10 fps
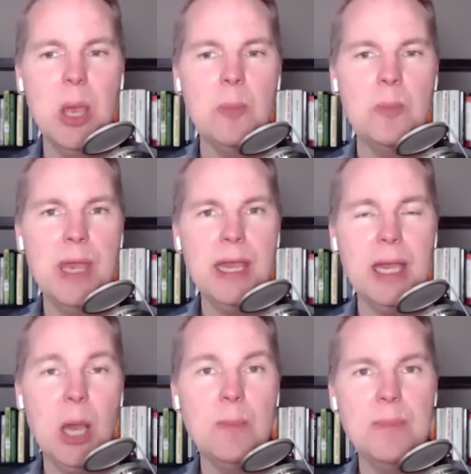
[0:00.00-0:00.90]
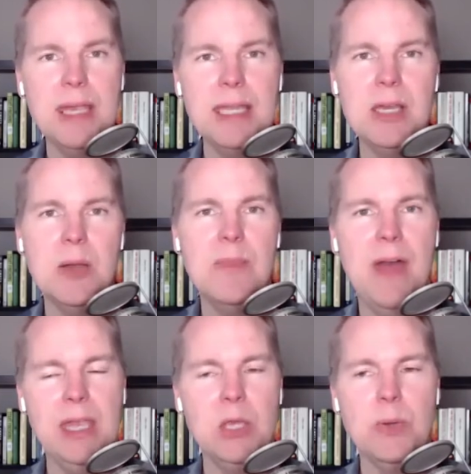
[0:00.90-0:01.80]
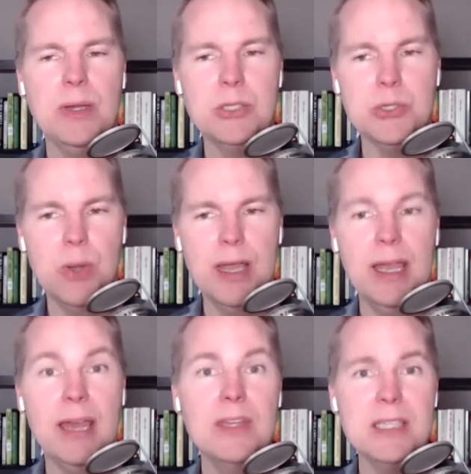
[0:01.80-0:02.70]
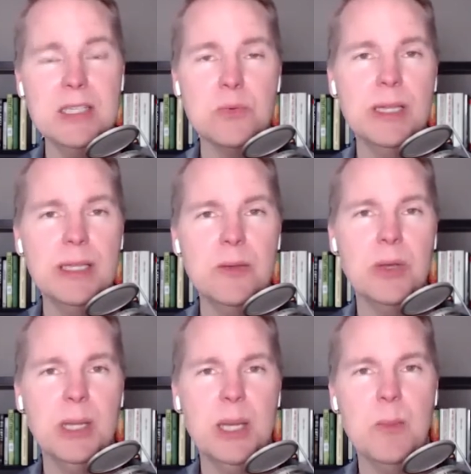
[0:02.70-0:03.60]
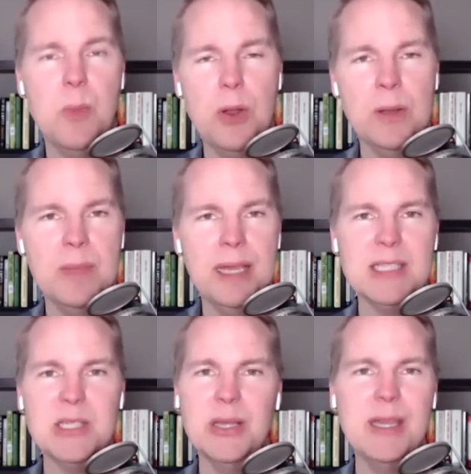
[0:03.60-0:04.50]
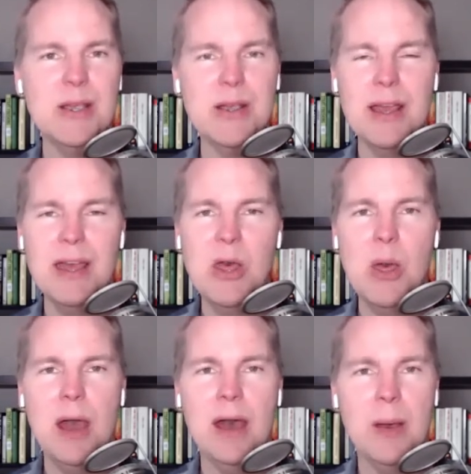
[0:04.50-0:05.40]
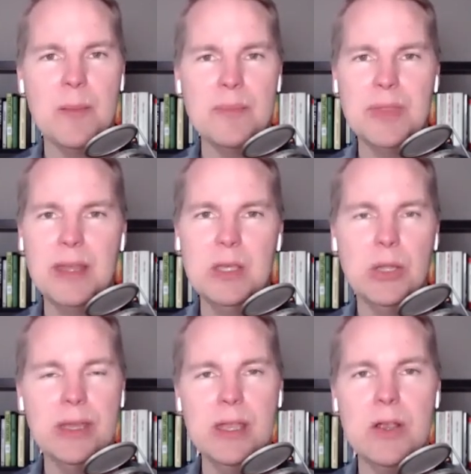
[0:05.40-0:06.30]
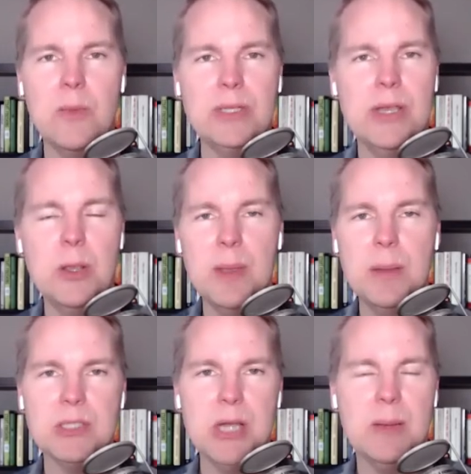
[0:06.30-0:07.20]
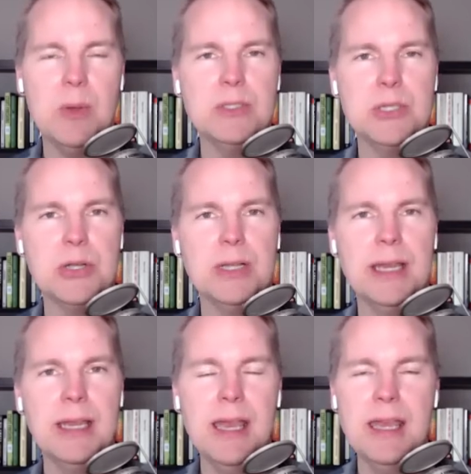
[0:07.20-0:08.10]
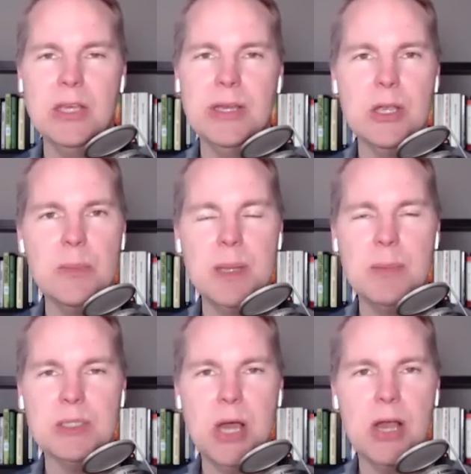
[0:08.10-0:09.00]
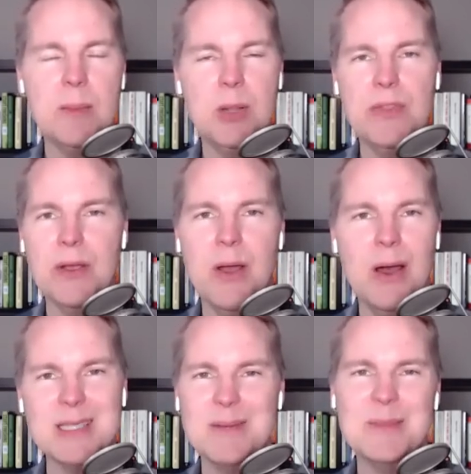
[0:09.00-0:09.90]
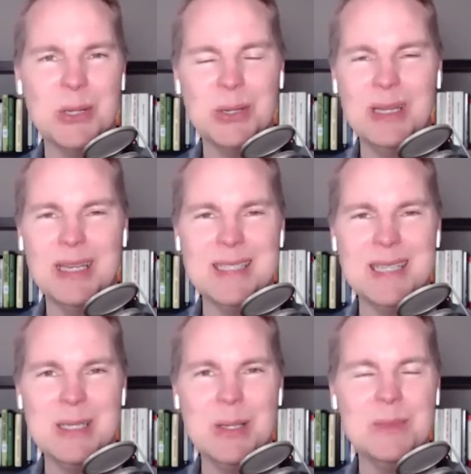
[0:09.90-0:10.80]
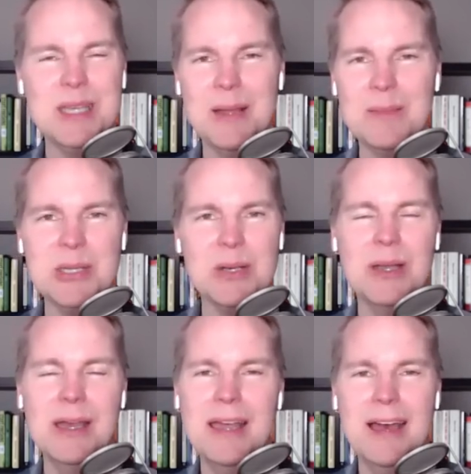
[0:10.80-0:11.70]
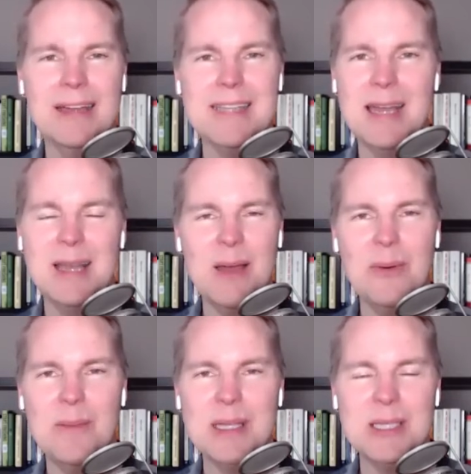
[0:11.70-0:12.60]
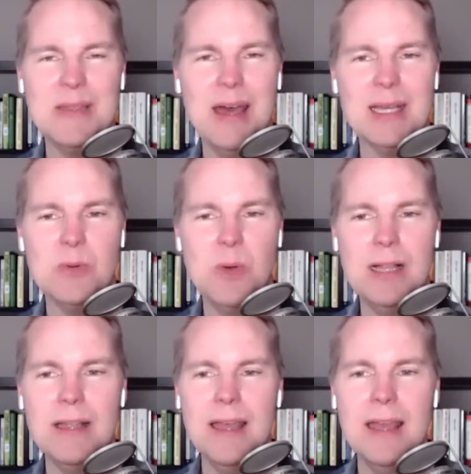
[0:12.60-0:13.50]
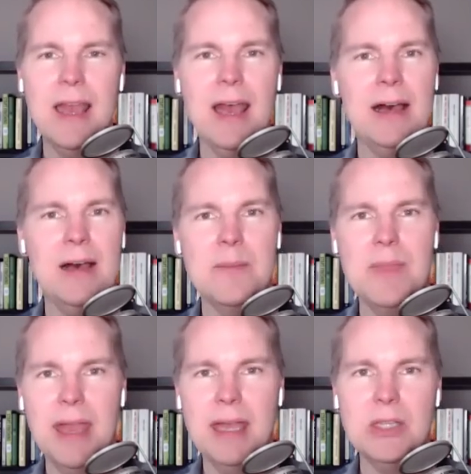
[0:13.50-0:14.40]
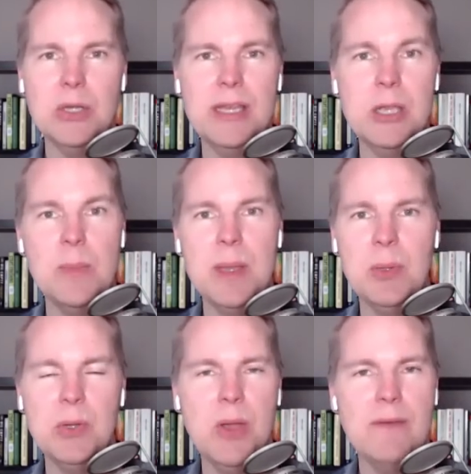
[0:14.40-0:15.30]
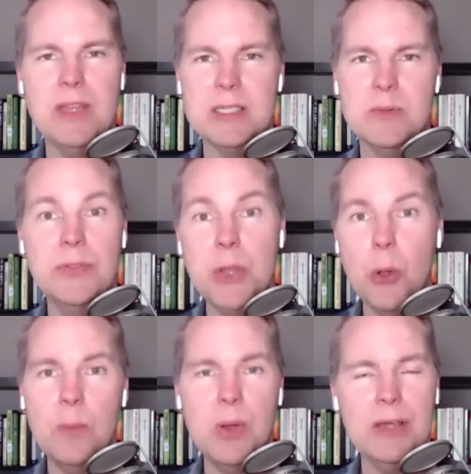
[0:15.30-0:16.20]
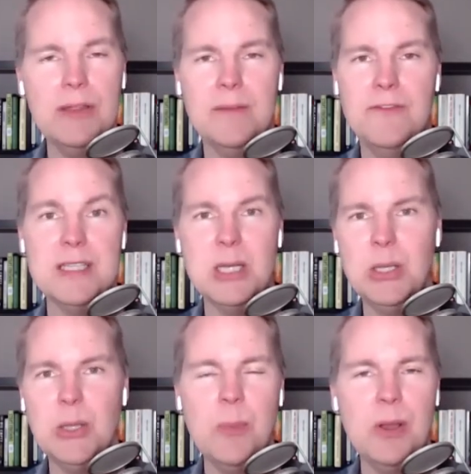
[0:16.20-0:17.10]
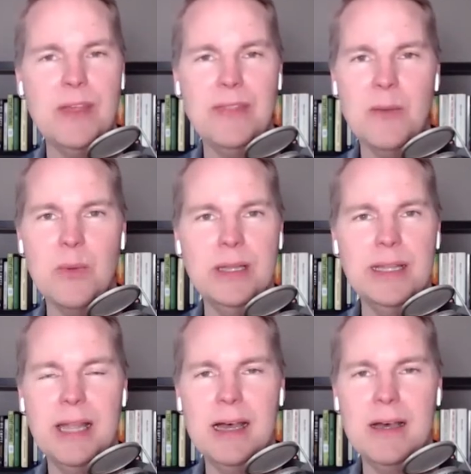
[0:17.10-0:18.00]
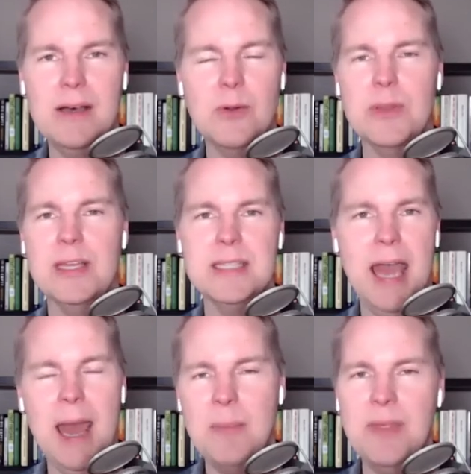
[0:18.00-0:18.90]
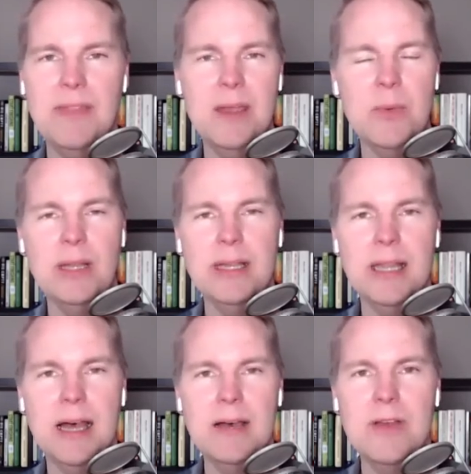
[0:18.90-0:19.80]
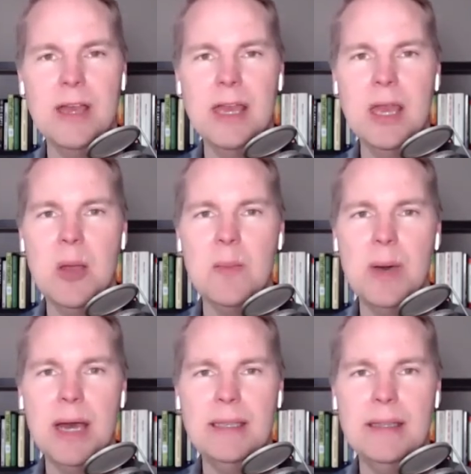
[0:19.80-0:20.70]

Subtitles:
pick a medium that you enjoy. And this is really, really important, because you'll hear when you hear people talk about journaling, you'll hear people talk about their awesome journaling systems, and I'm sure Tan and I will mention that as well. And you'll hear people who have this notebook, physical notebook that they really love, or this app that they really love, but